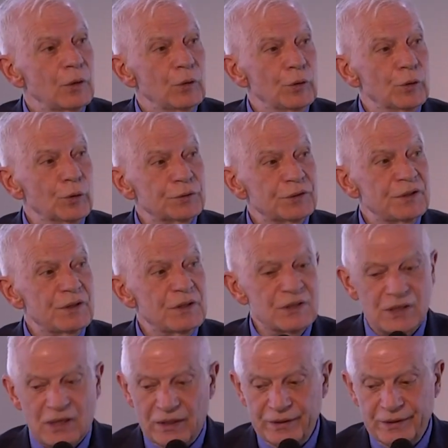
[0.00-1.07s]
nor the
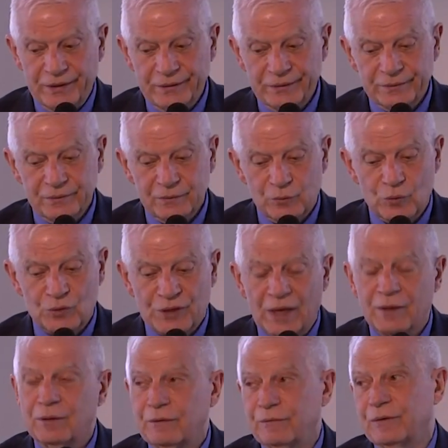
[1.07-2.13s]
desire to
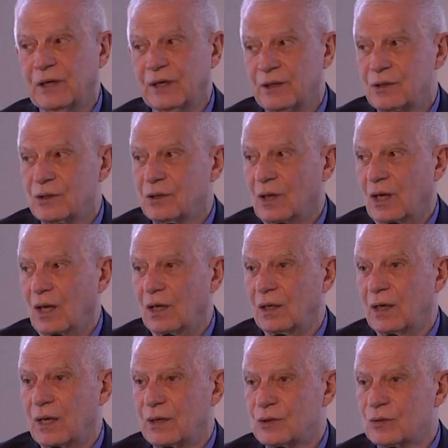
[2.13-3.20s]
sacrifice a
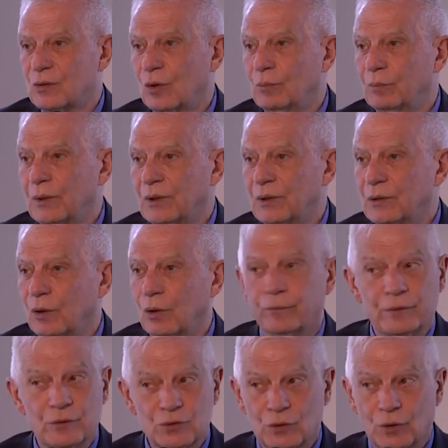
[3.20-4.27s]
large number
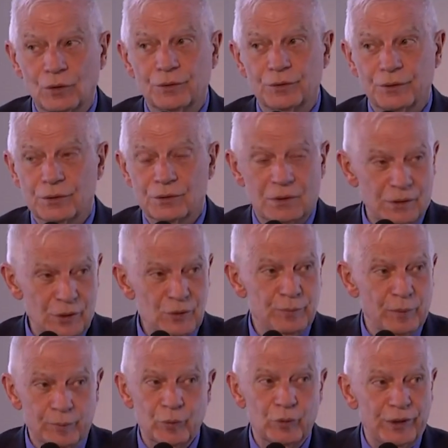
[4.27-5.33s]
of its soldiers and its
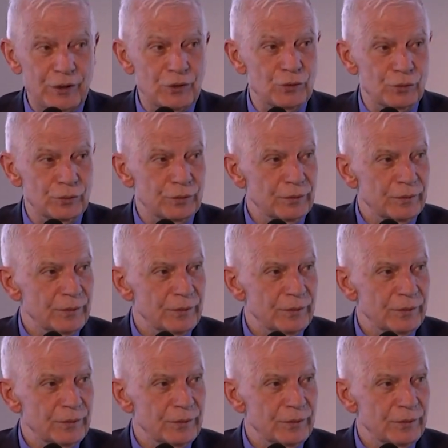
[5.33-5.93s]
population.